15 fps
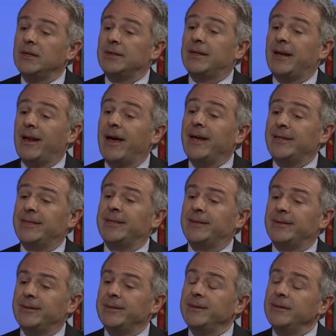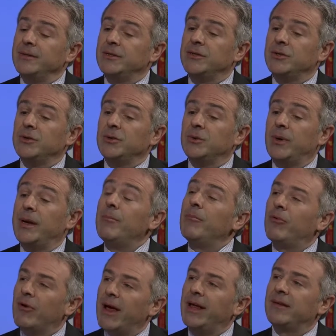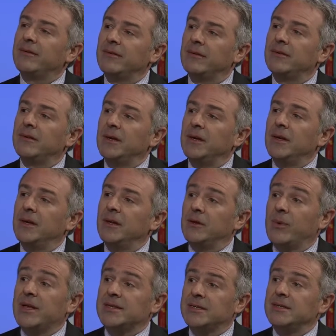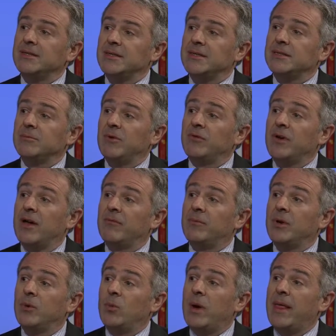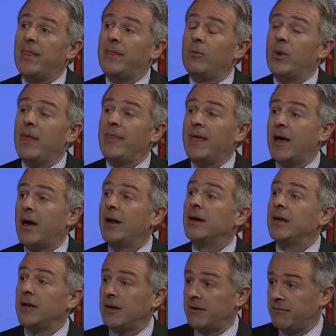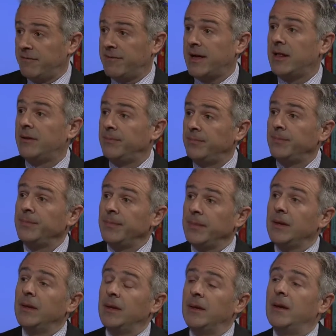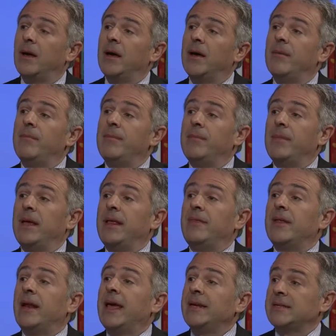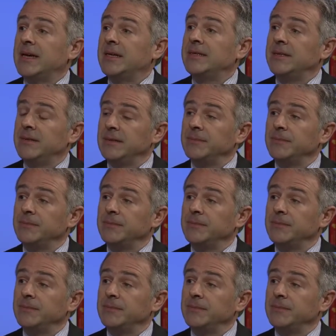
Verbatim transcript: delighted to embrace the Western system of government when, when the Iron Curtain fell um, in the late 80s.